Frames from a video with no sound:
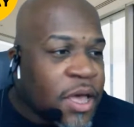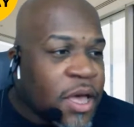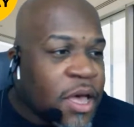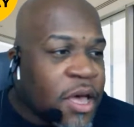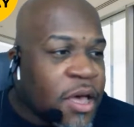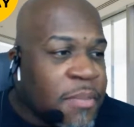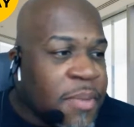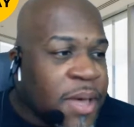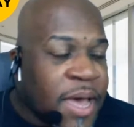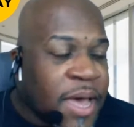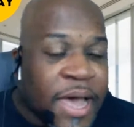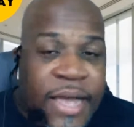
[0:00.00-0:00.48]

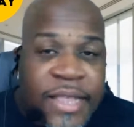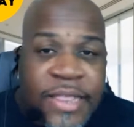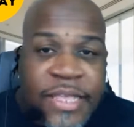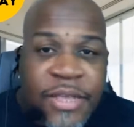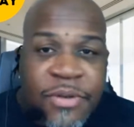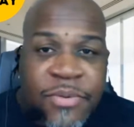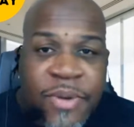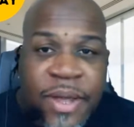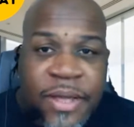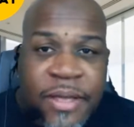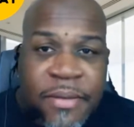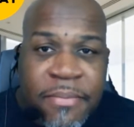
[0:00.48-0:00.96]
I
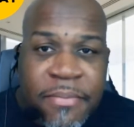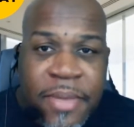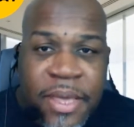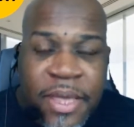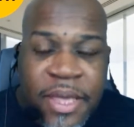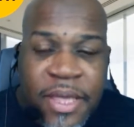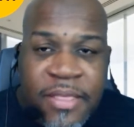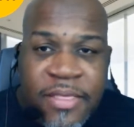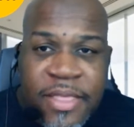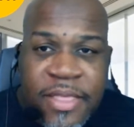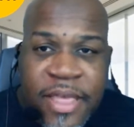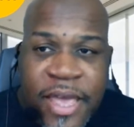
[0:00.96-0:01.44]
highly
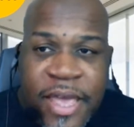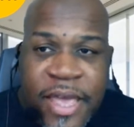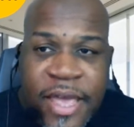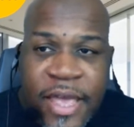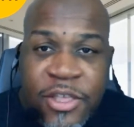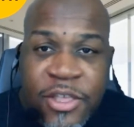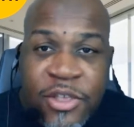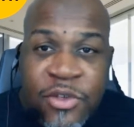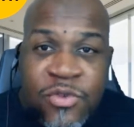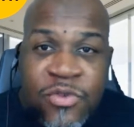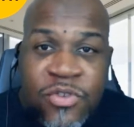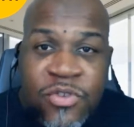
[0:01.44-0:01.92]
recommend
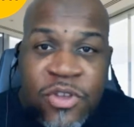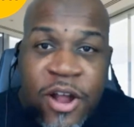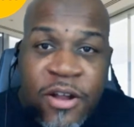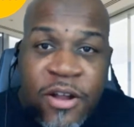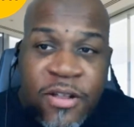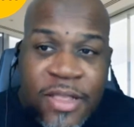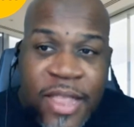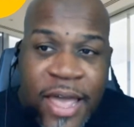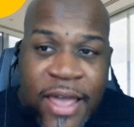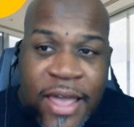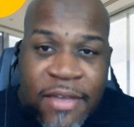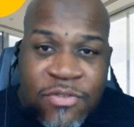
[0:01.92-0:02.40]
that you
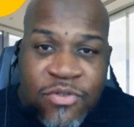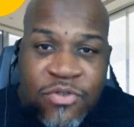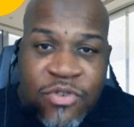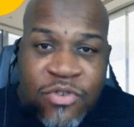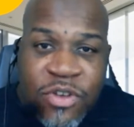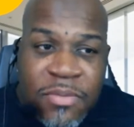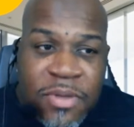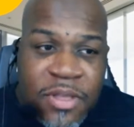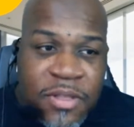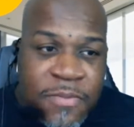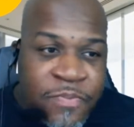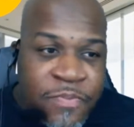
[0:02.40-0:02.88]
start live
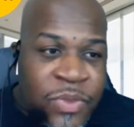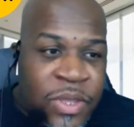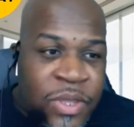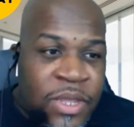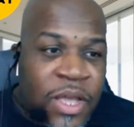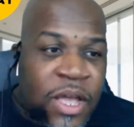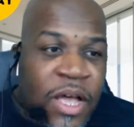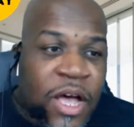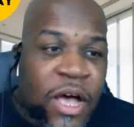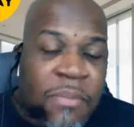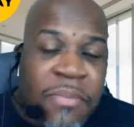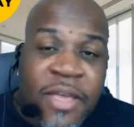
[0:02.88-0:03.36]
streaming.
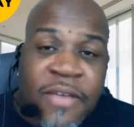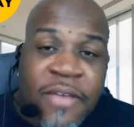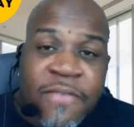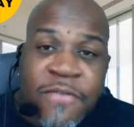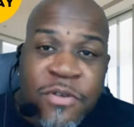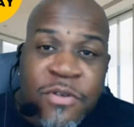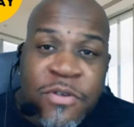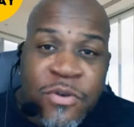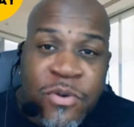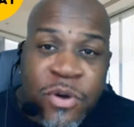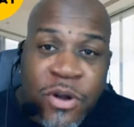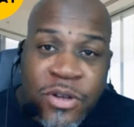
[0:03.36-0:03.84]

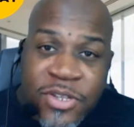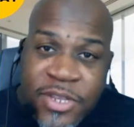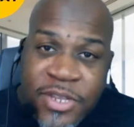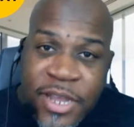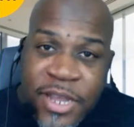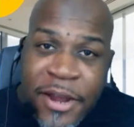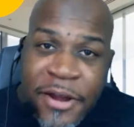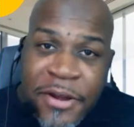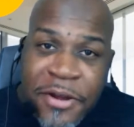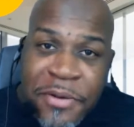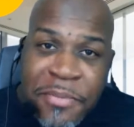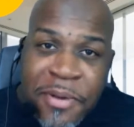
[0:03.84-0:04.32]
If you are
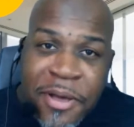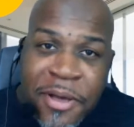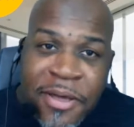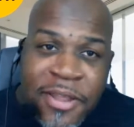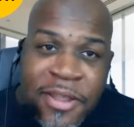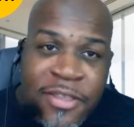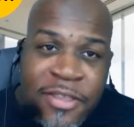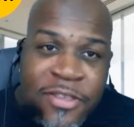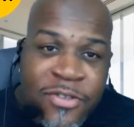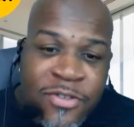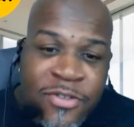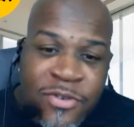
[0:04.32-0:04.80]
scared
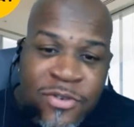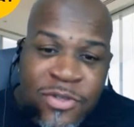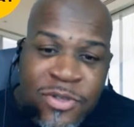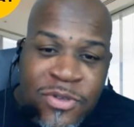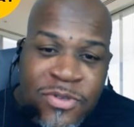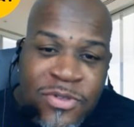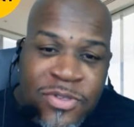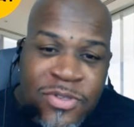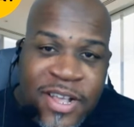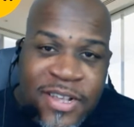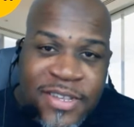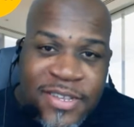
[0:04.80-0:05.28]
about it, just do
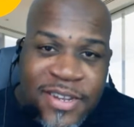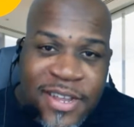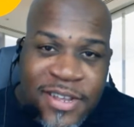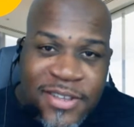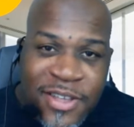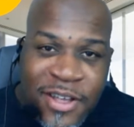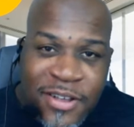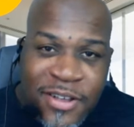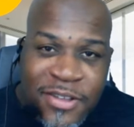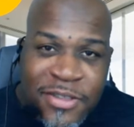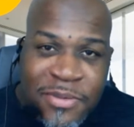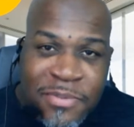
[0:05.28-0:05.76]
those things that
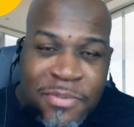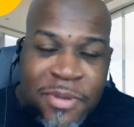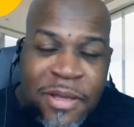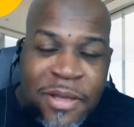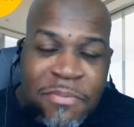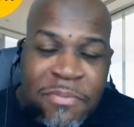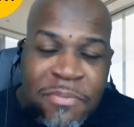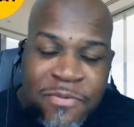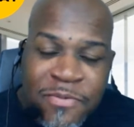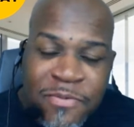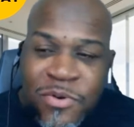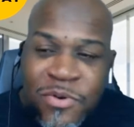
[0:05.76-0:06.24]
I talked
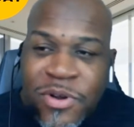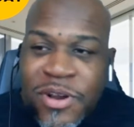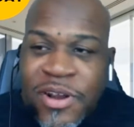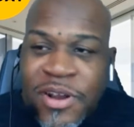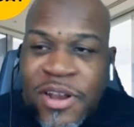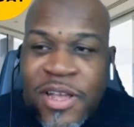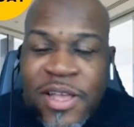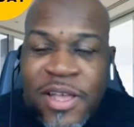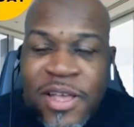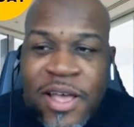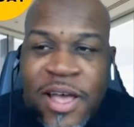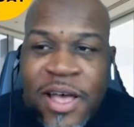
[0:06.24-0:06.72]
about
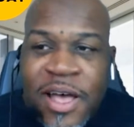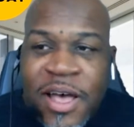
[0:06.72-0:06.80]
before.